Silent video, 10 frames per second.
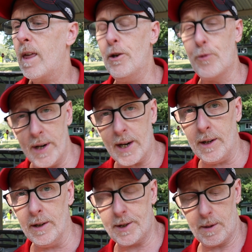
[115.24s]
It's
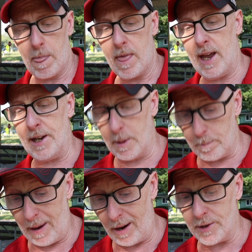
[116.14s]
ridiculous, it's
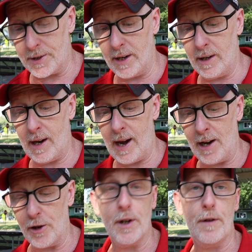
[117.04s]
embarrassing,
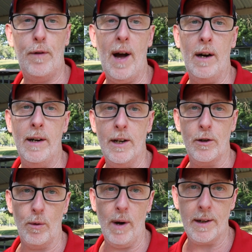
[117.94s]
and it's just flatly
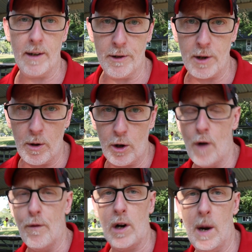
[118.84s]
incorrect. And so I want to go
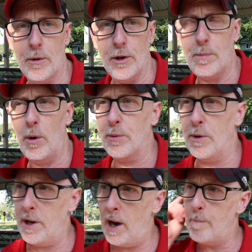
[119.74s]
over a couple of those points
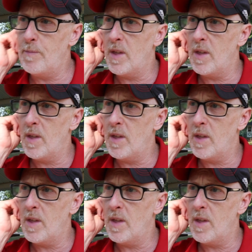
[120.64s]
with you now.